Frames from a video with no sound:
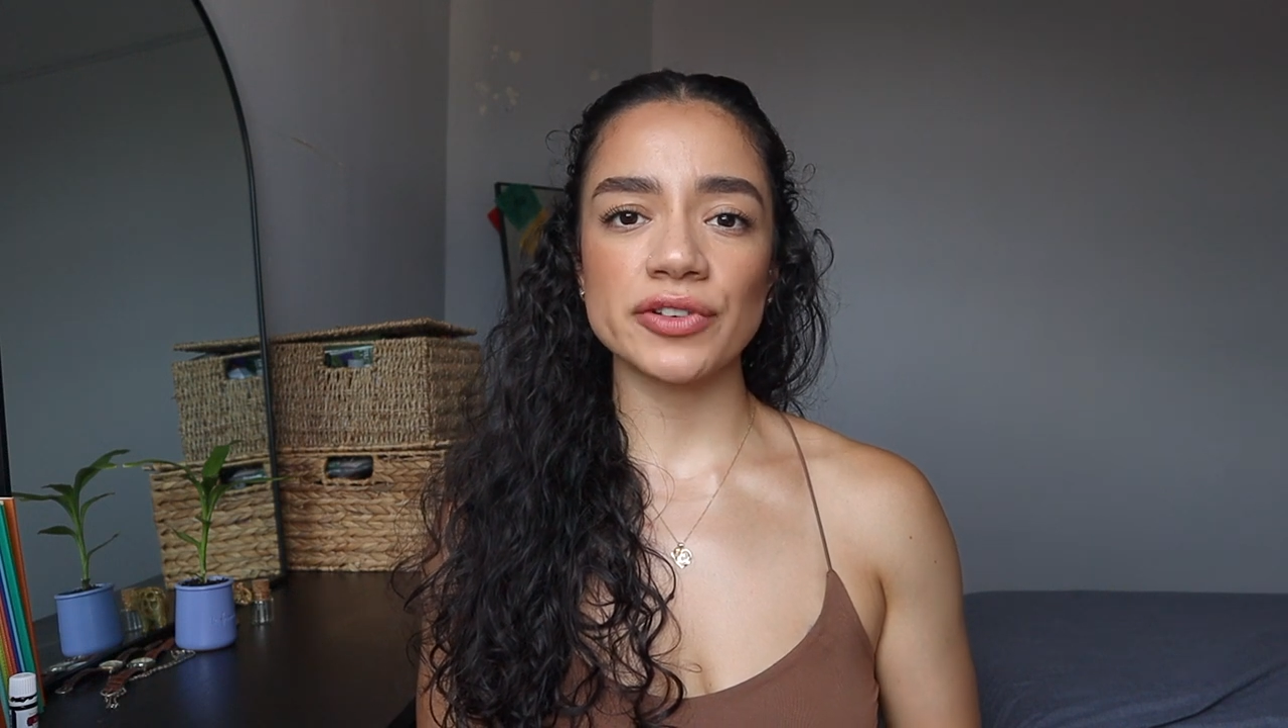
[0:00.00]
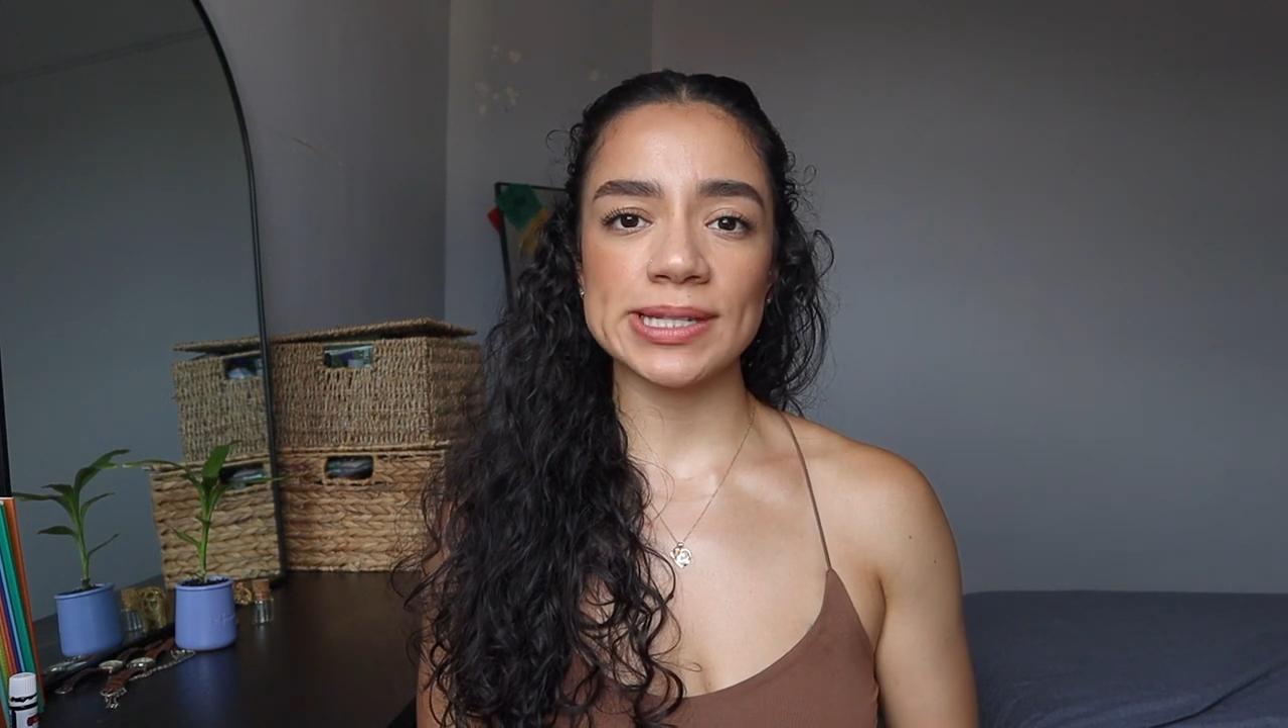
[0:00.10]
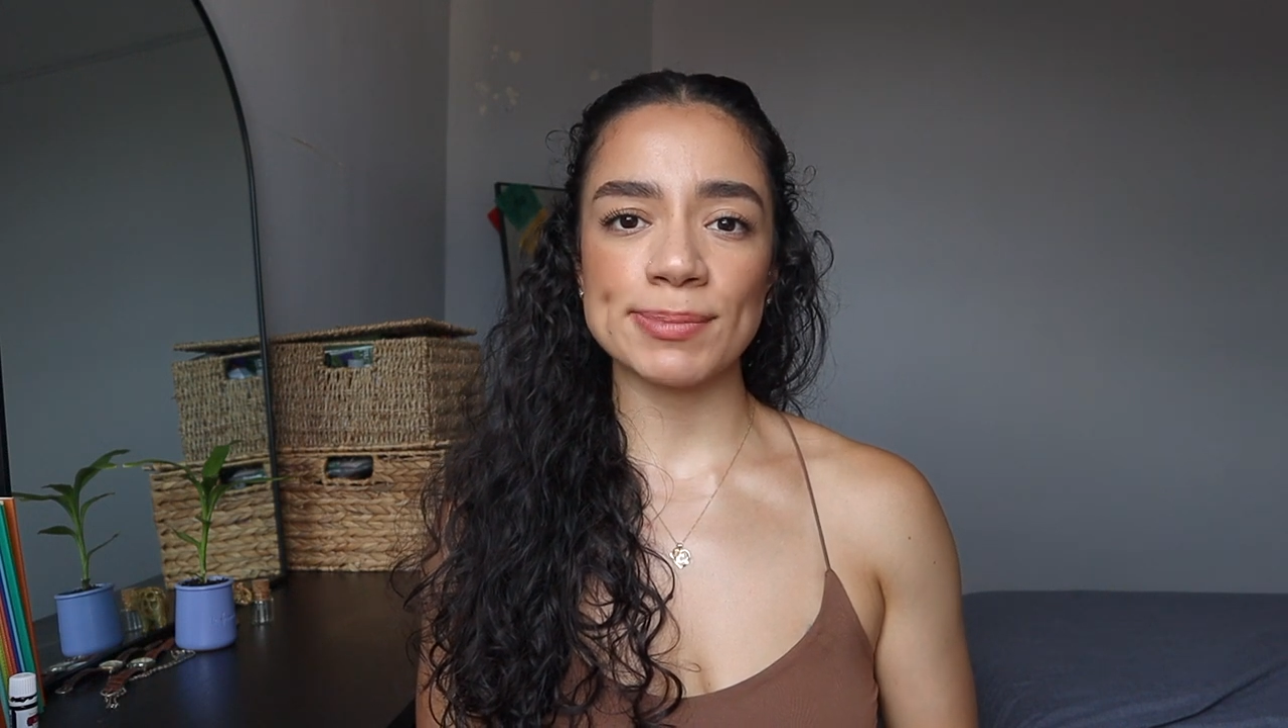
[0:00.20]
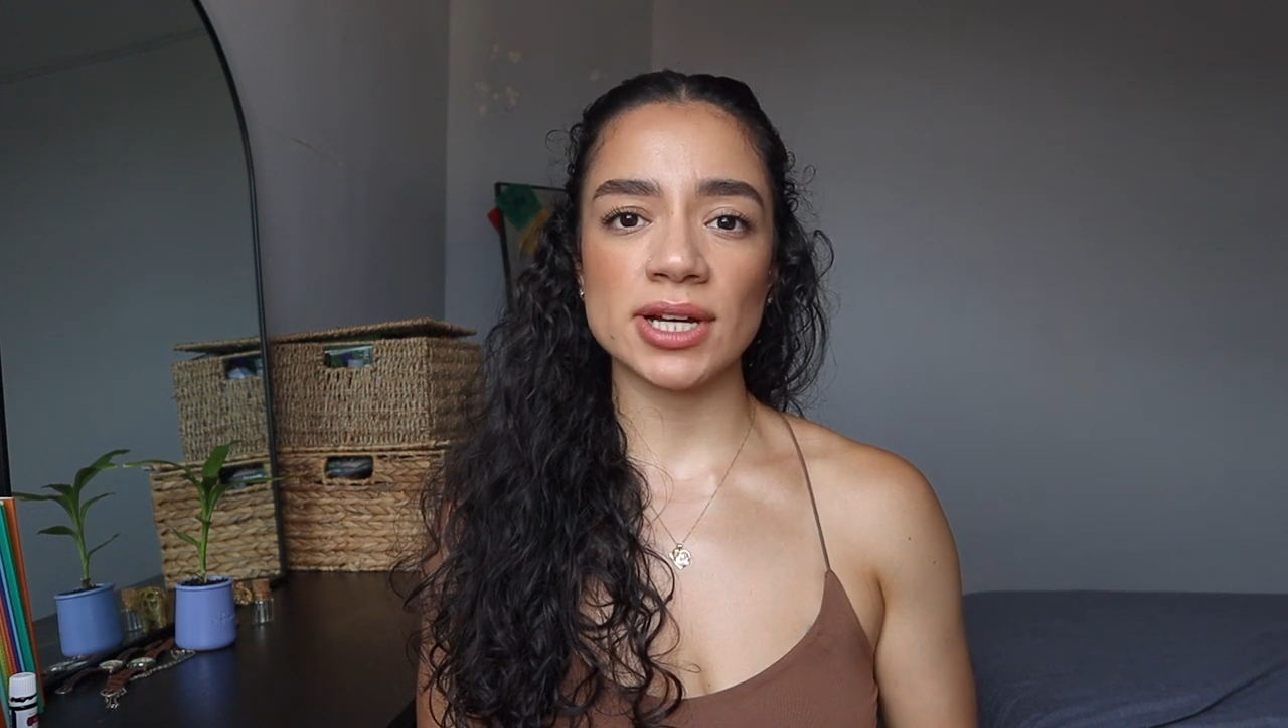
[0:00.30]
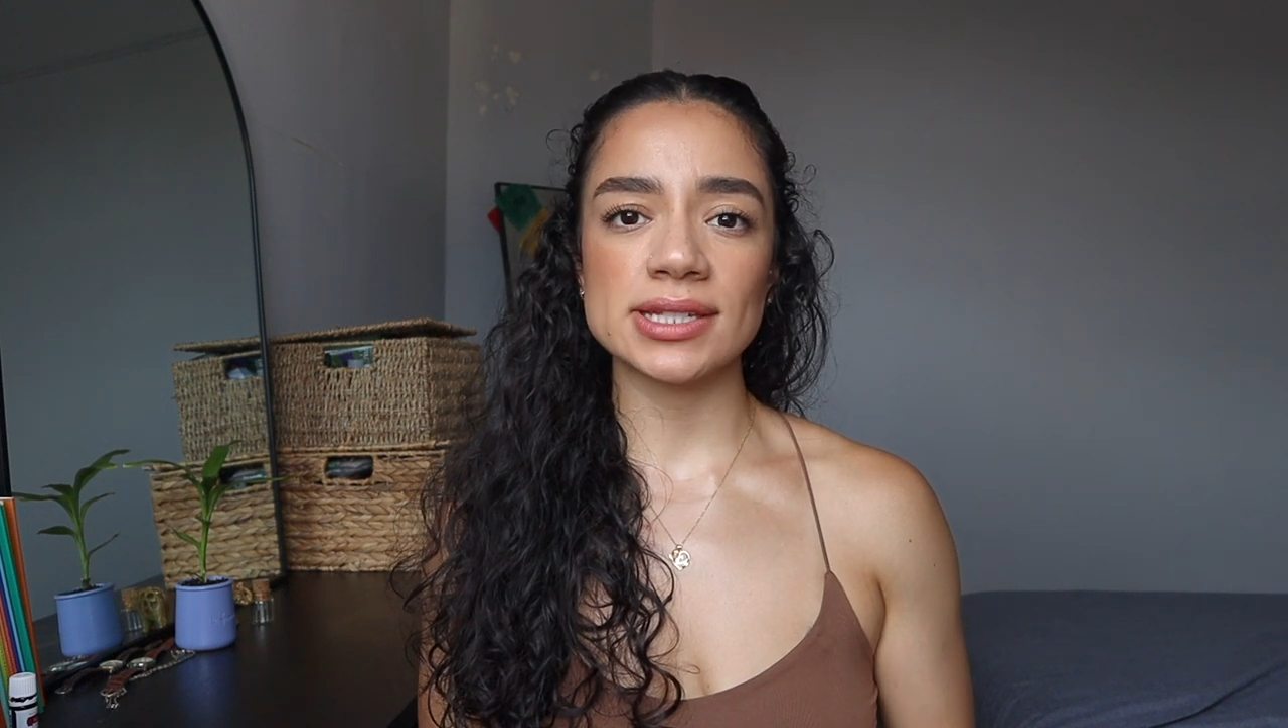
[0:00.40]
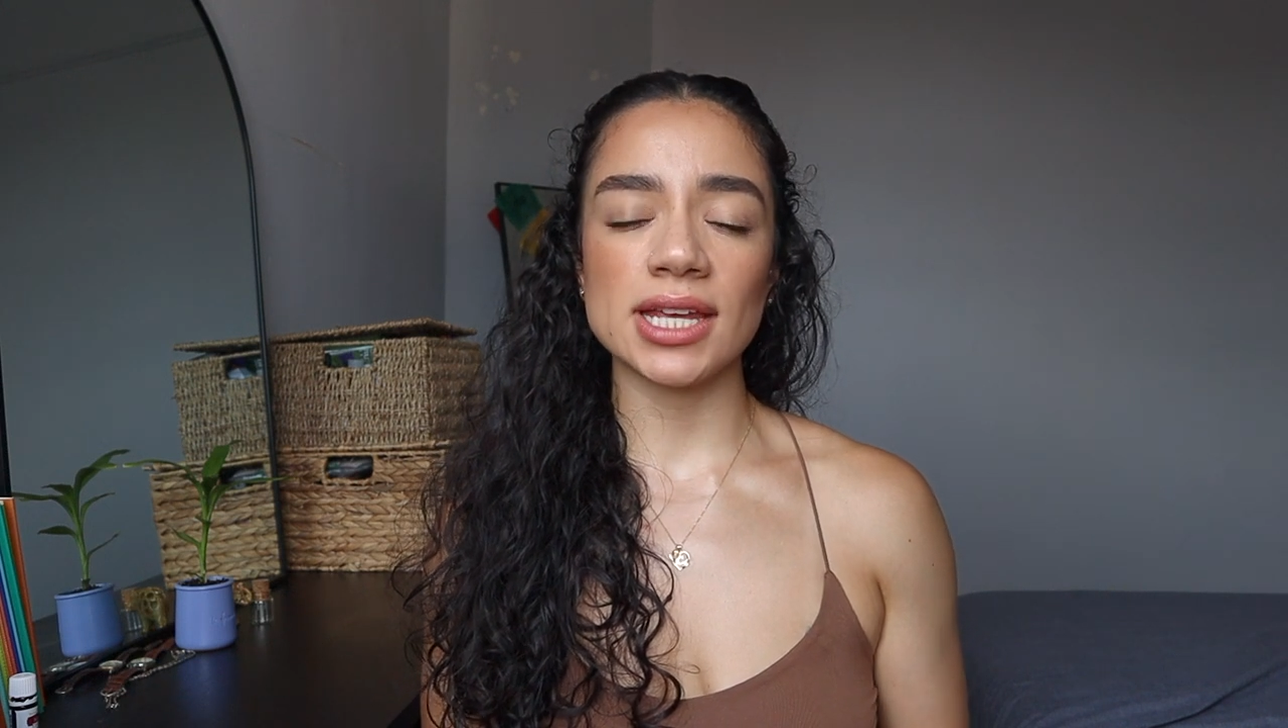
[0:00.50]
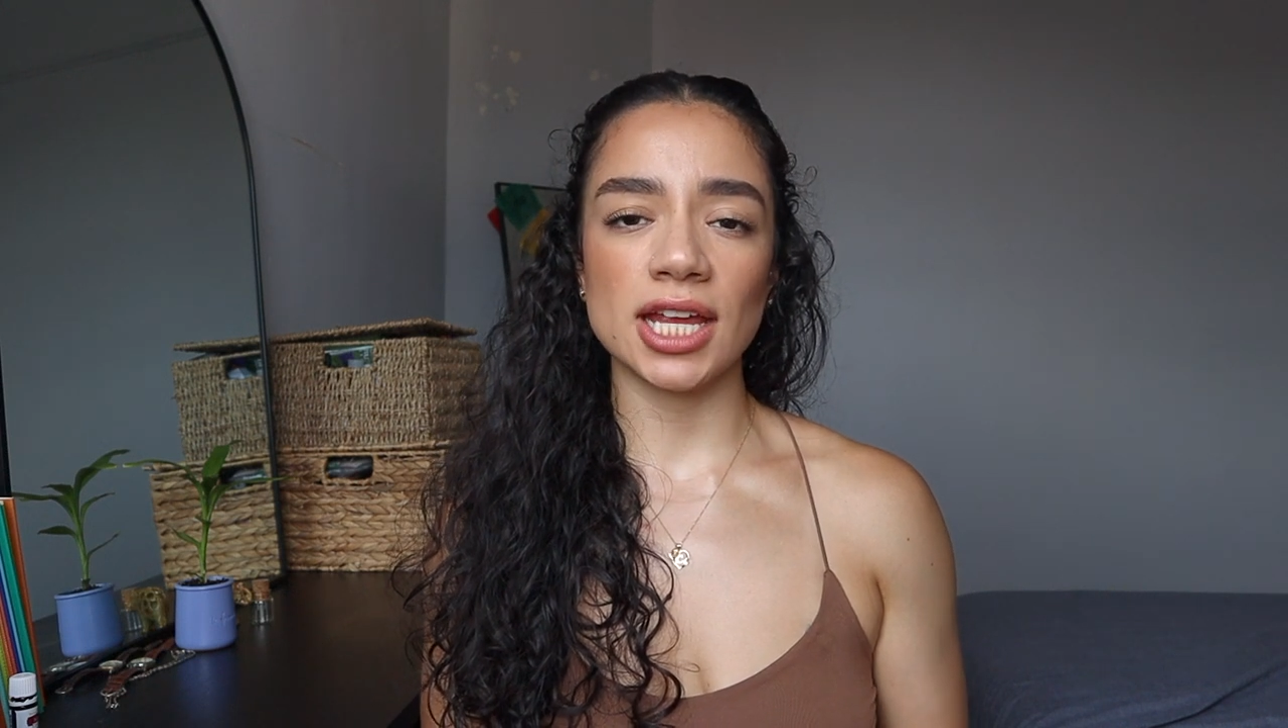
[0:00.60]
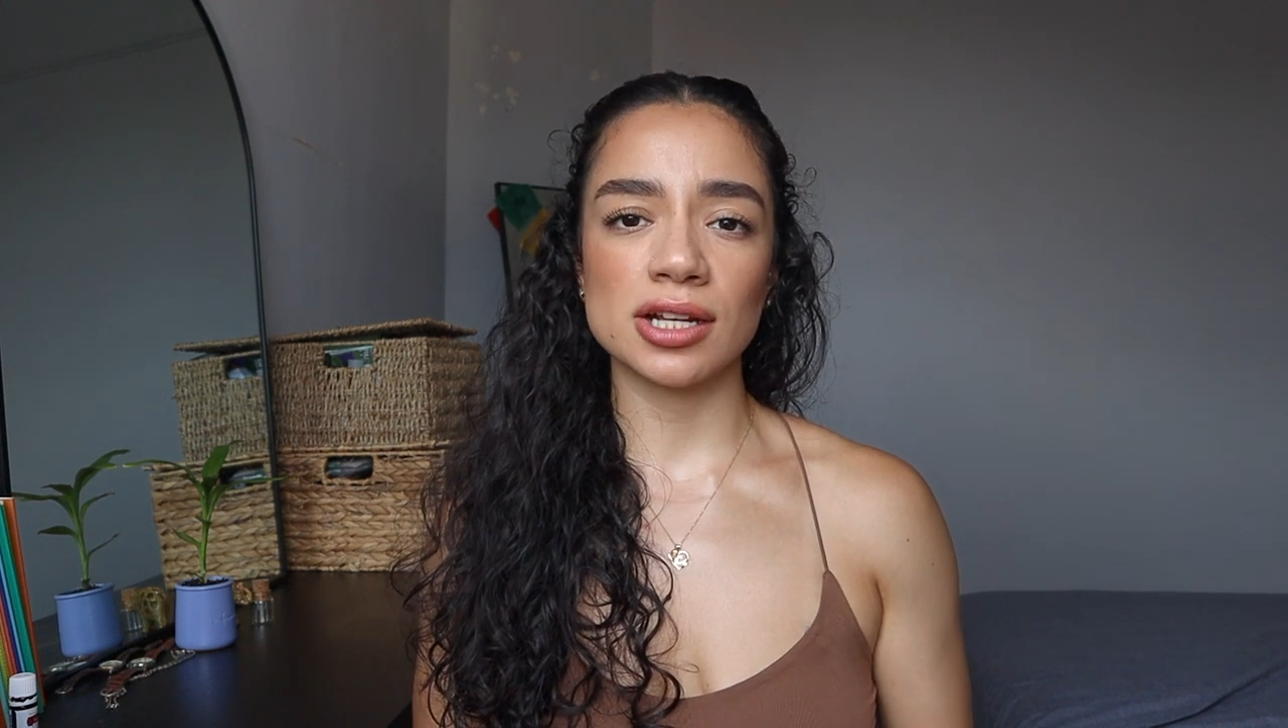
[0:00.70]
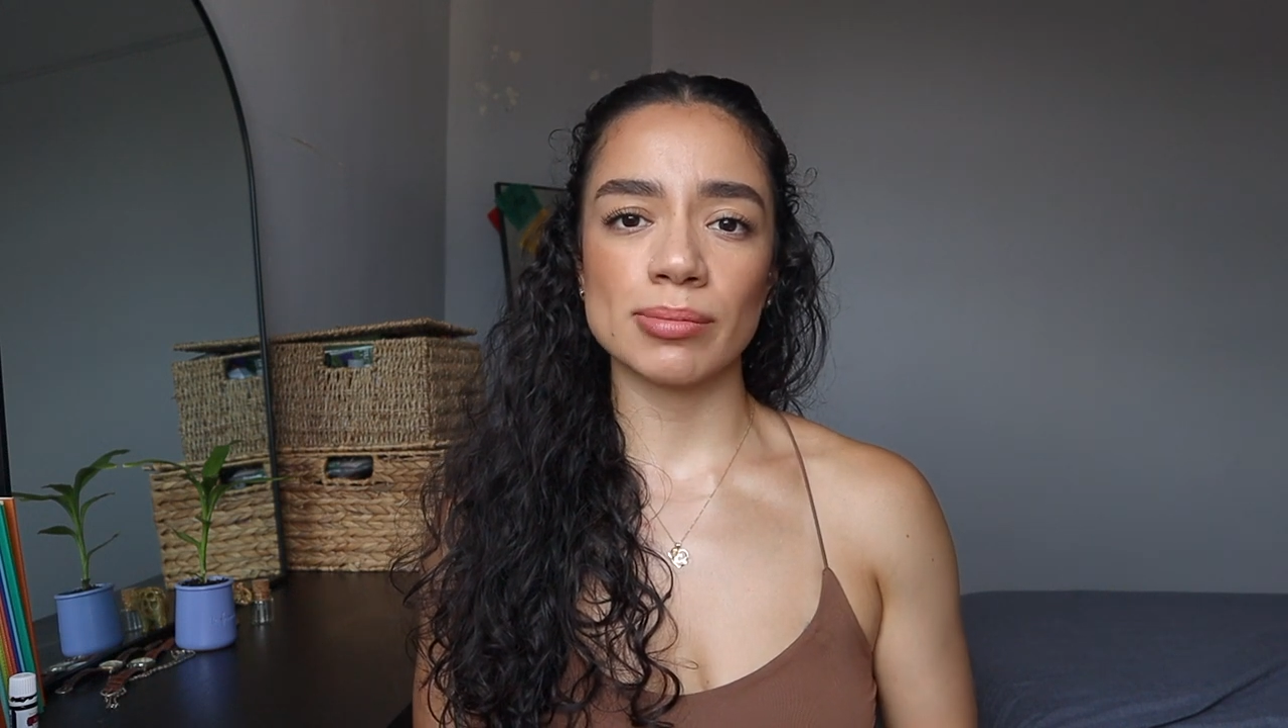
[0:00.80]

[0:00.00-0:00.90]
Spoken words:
response in